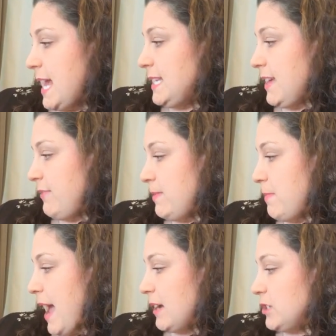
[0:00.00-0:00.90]
had given
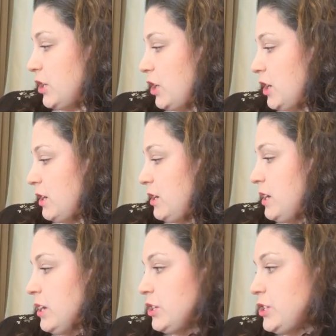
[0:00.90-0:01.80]
back to her.
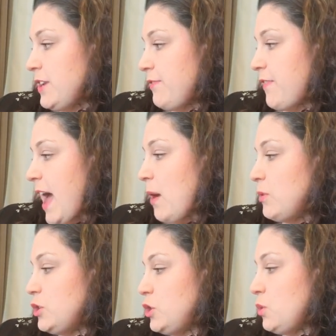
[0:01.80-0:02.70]
She
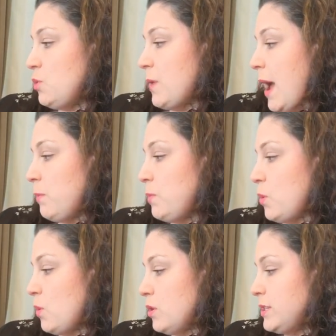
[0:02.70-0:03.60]
found the 2 round
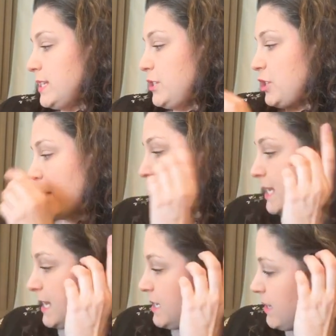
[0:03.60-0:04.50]
pools and jumped
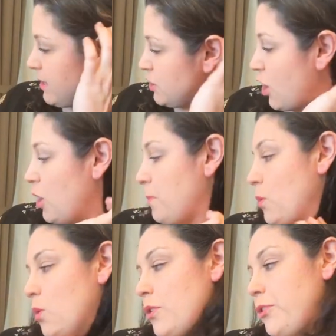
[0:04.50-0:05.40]
into the dark
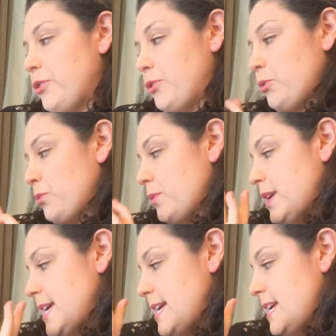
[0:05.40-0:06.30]
pool
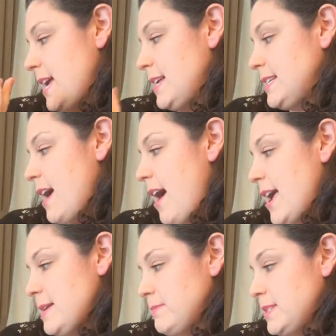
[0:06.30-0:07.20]
3
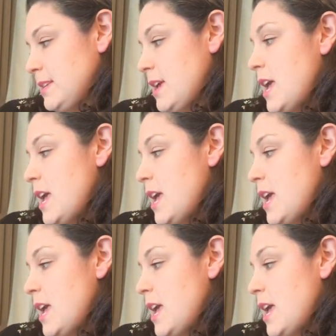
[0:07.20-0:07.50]
times.